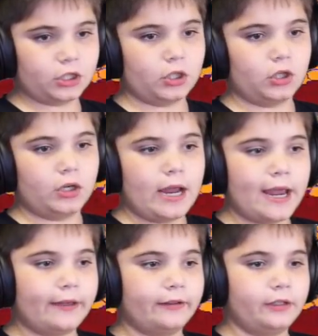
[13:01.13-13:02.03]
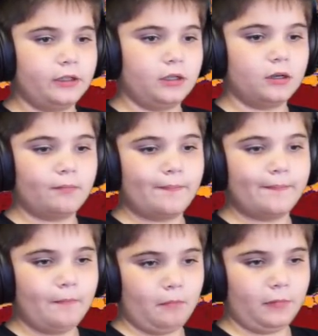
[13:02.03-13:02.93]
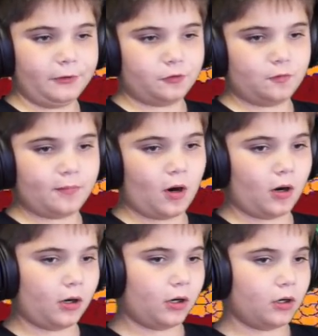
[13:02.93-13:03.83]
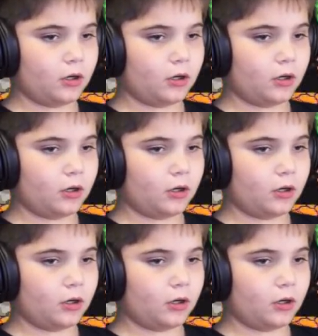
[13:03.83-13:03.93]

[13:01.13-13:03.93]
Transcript: enter and little bar